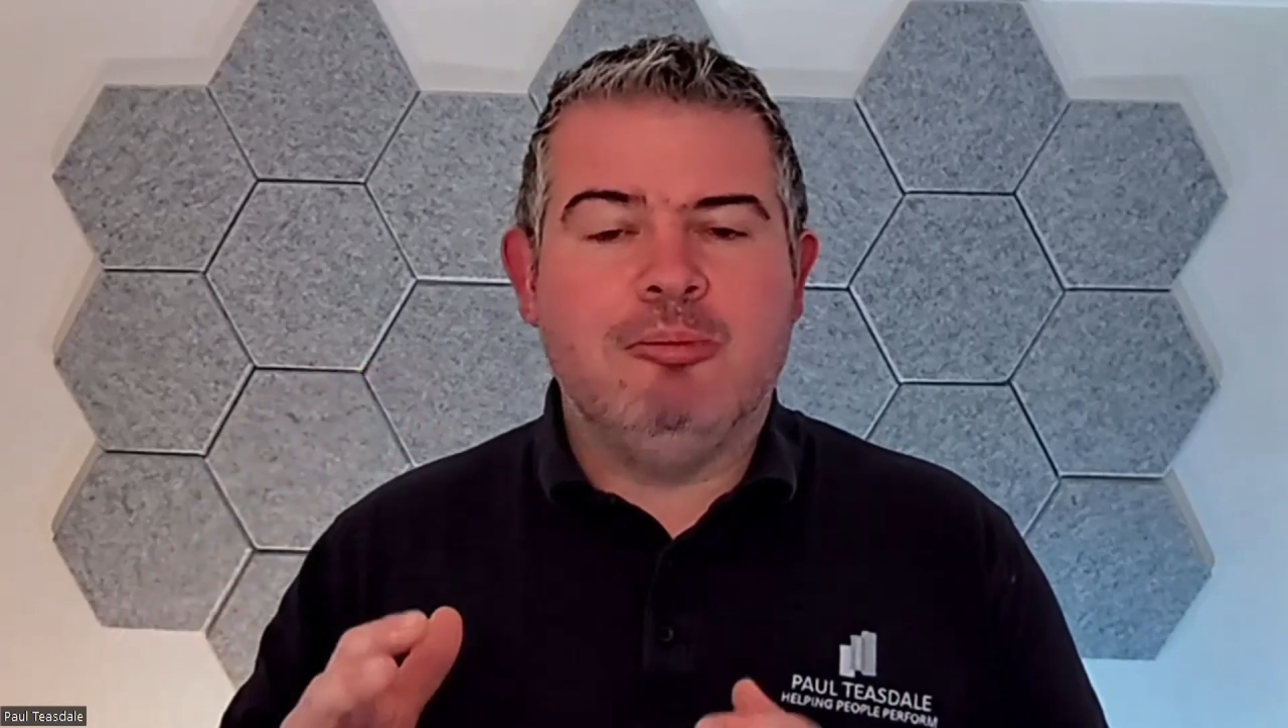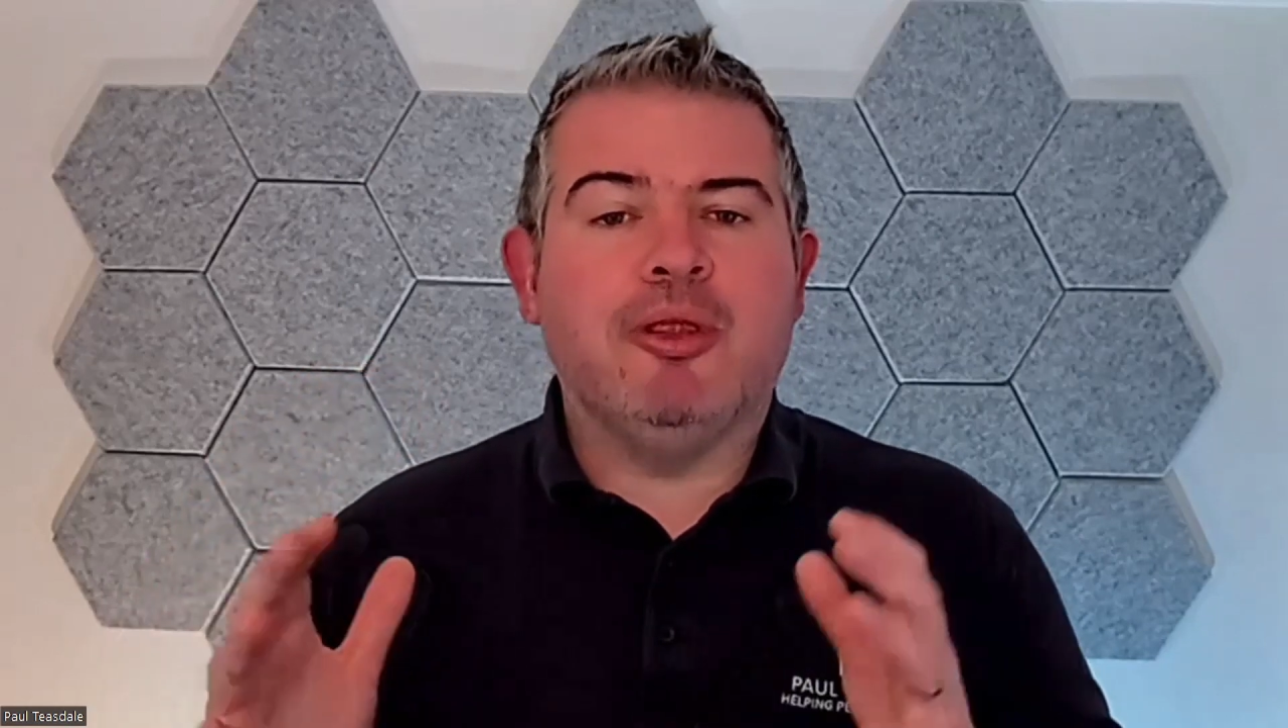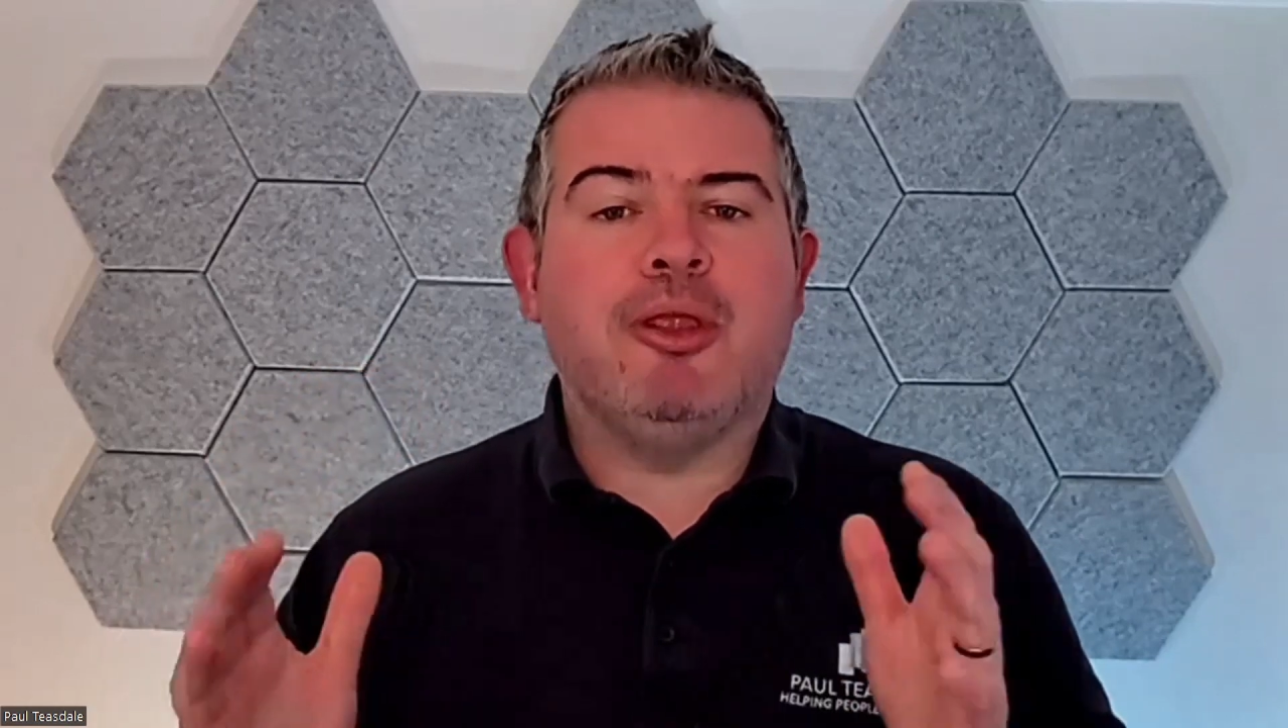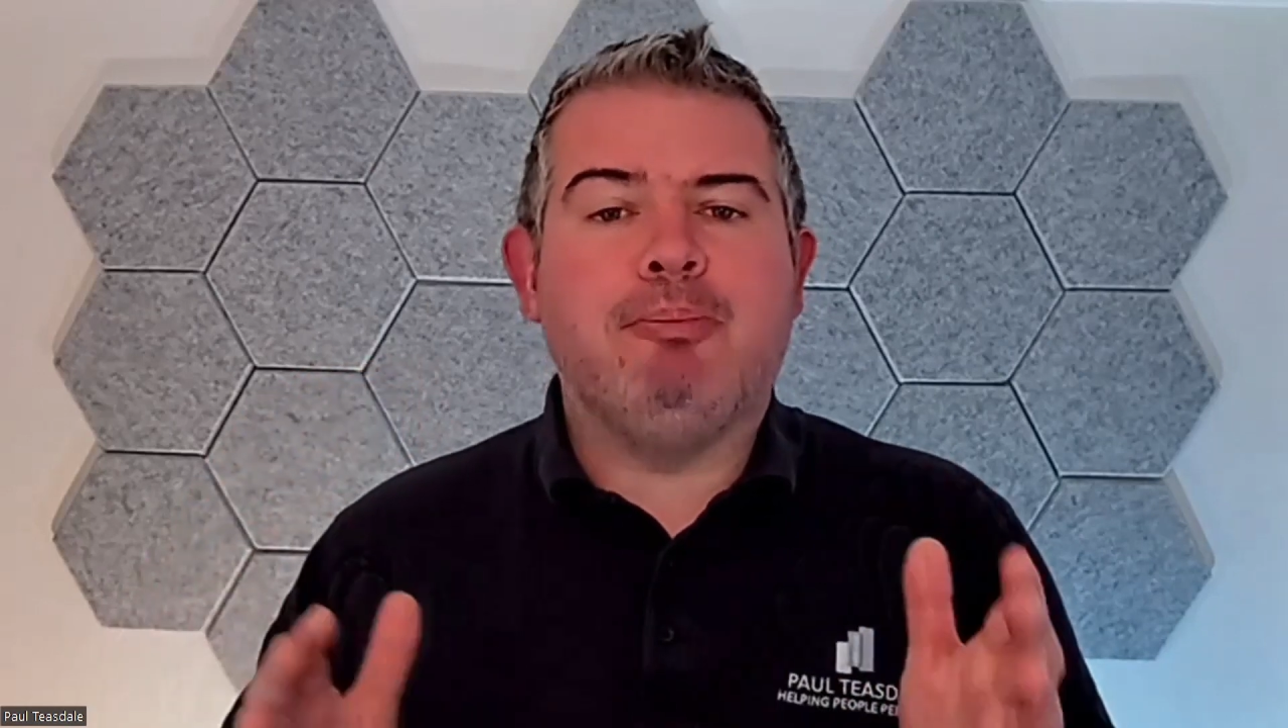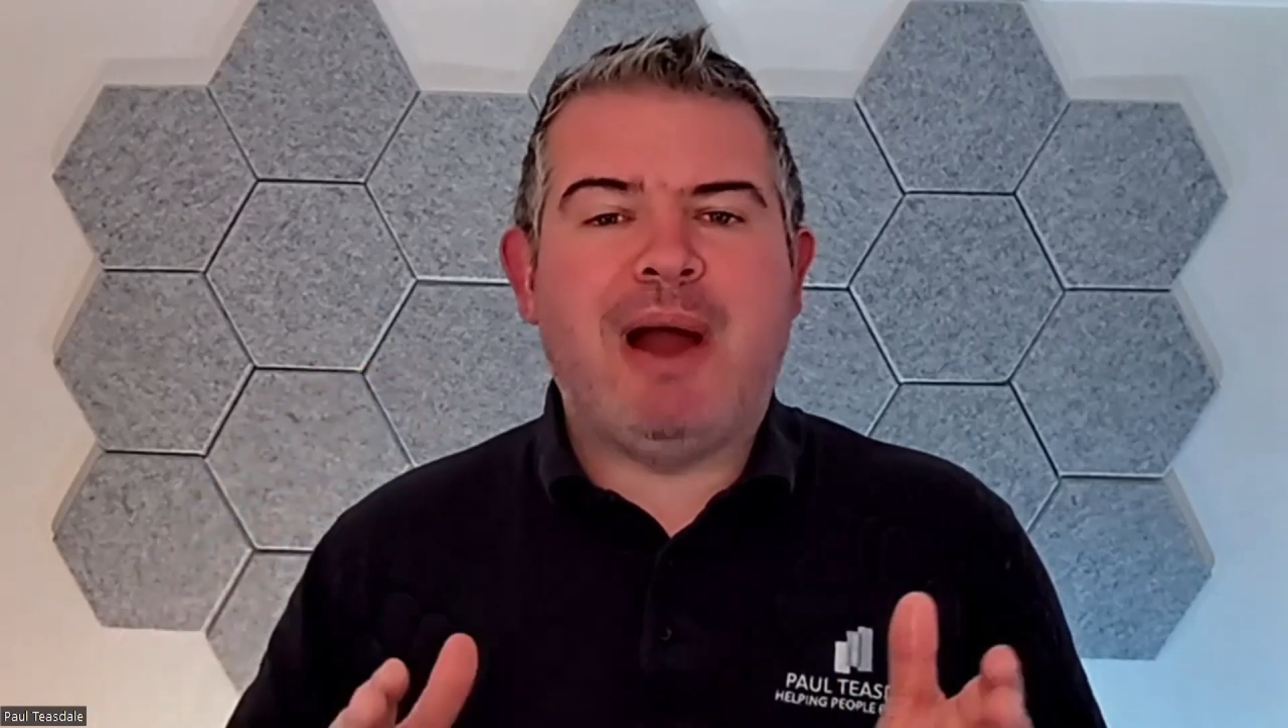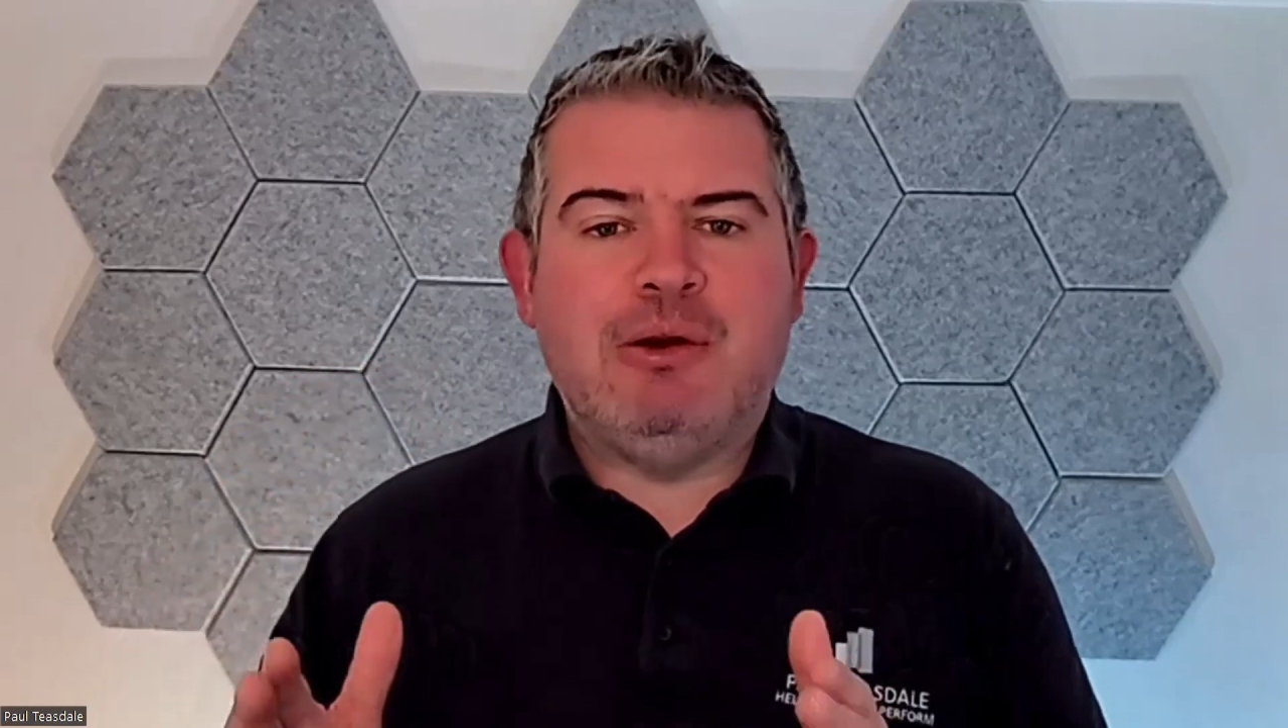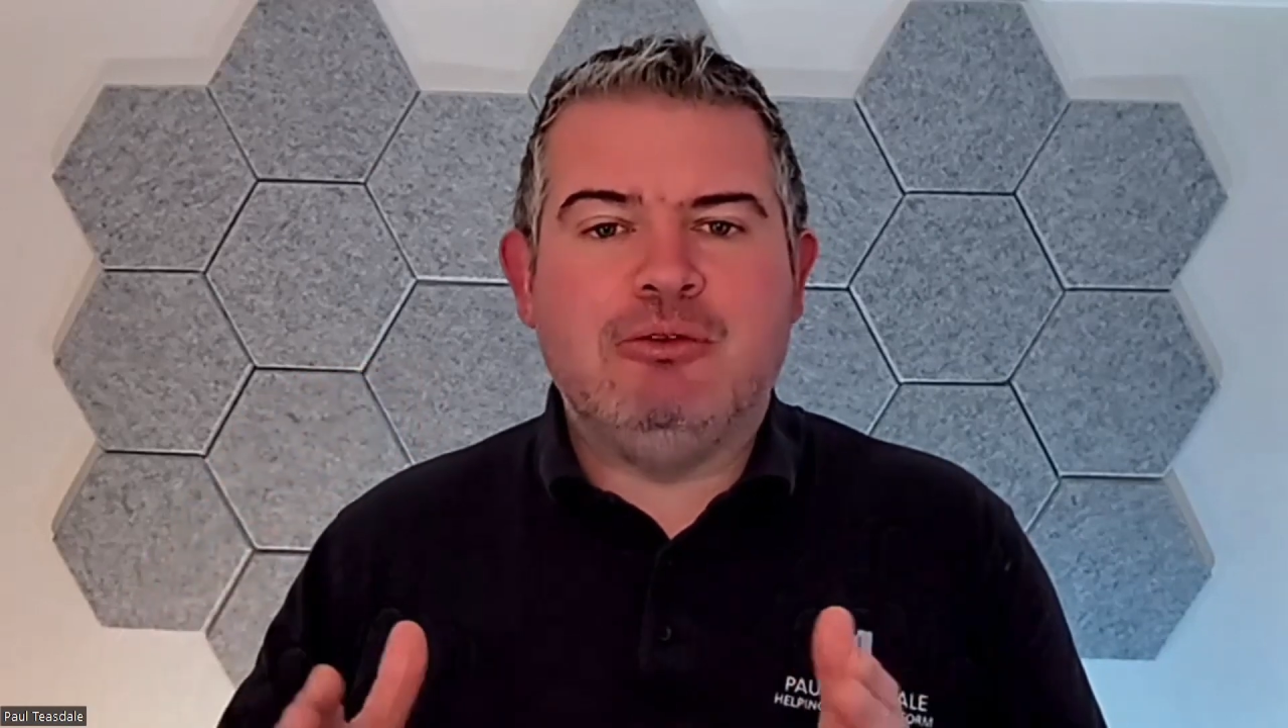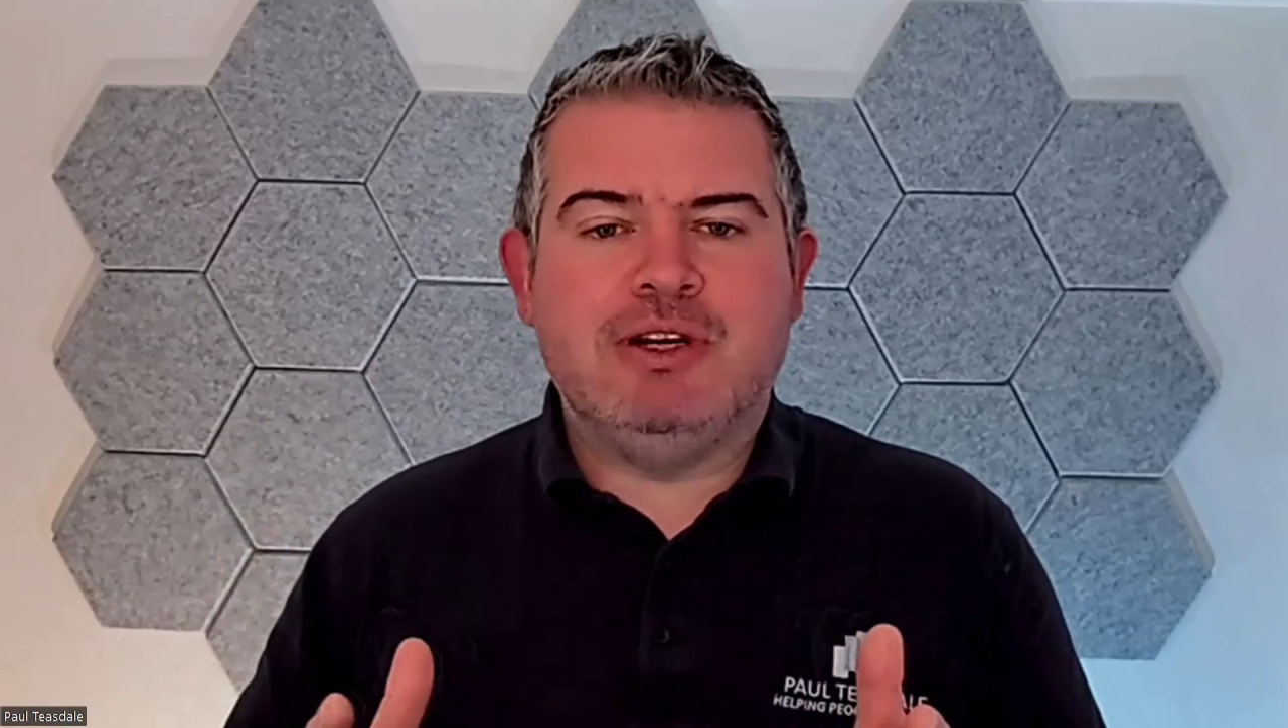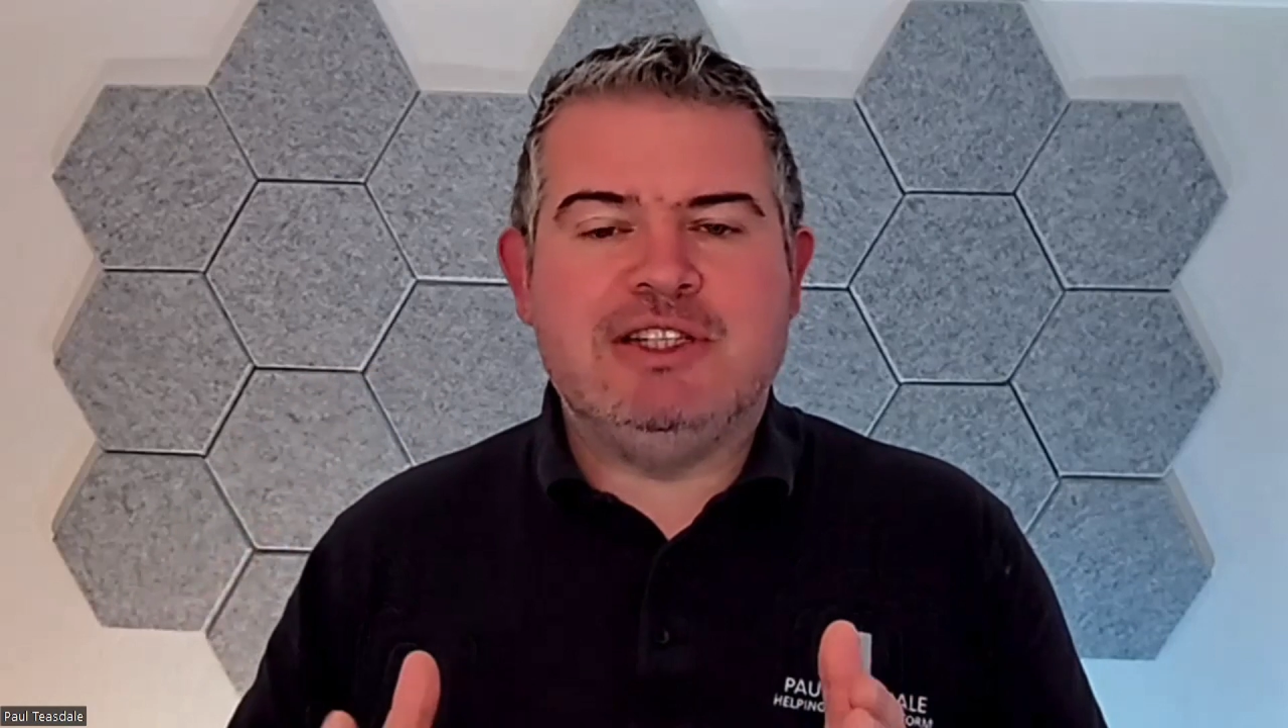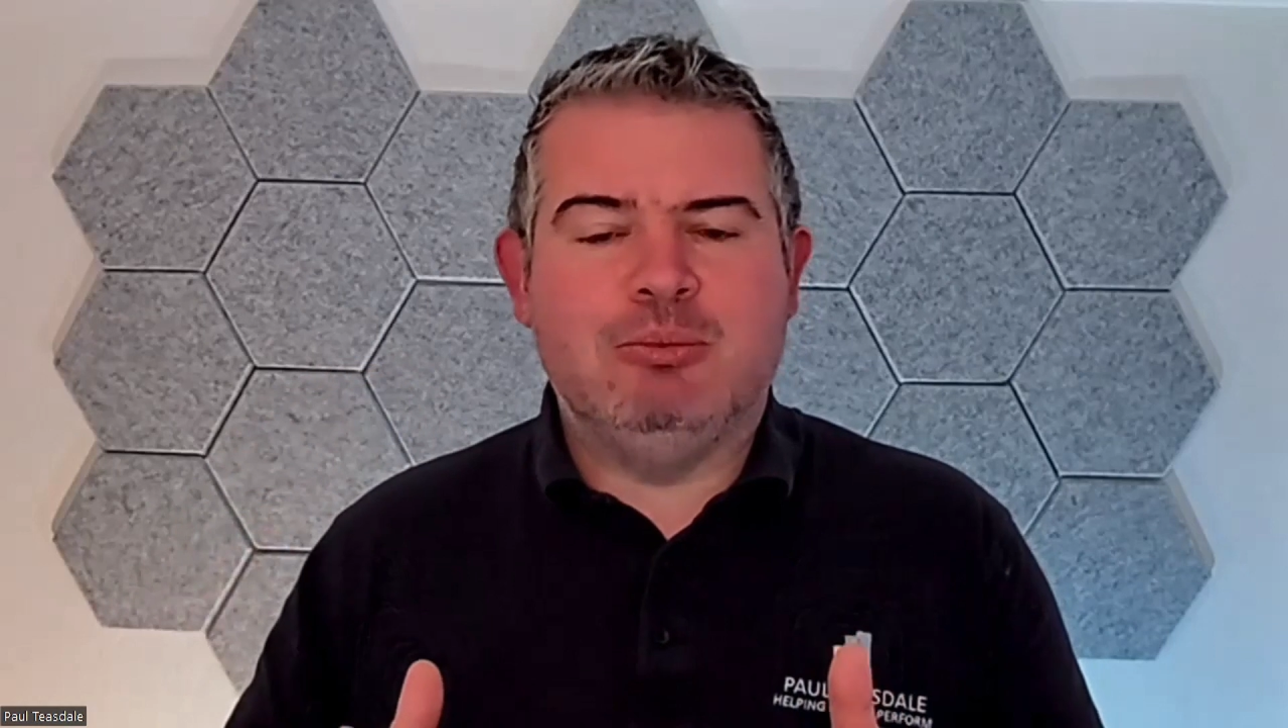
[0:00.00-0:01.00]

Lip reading: but the boundaries